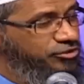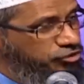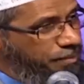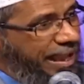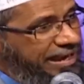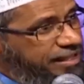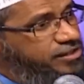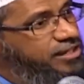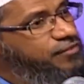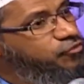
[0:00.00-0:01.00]
So marry a
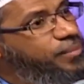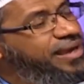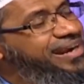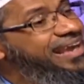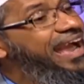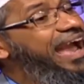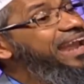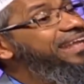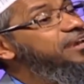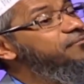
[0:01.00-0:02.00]
slave woman
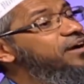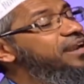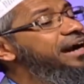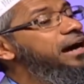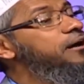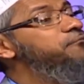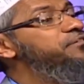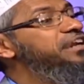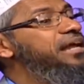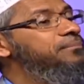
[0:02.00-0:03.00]
and give her
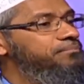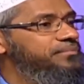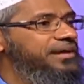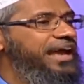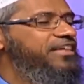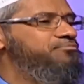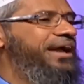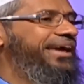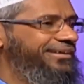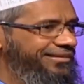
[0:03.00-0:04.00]
freedom as
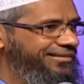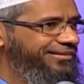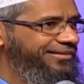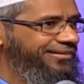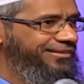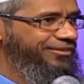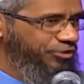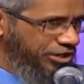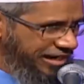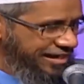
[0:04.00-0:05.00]
mahr.
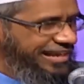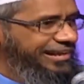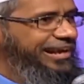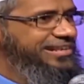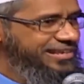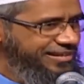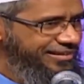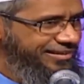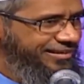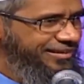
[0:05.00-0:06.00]
So here it's
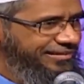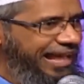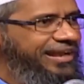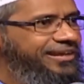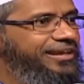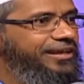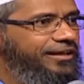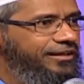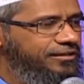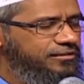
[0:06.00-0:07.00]
encouraging that...
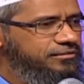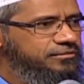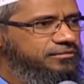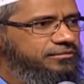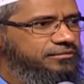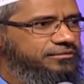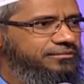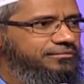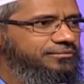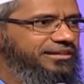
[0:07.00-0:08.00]
Although the slavery
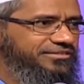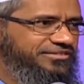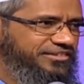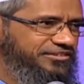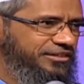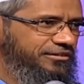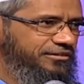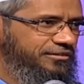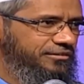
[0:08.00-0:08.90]
has been abolished.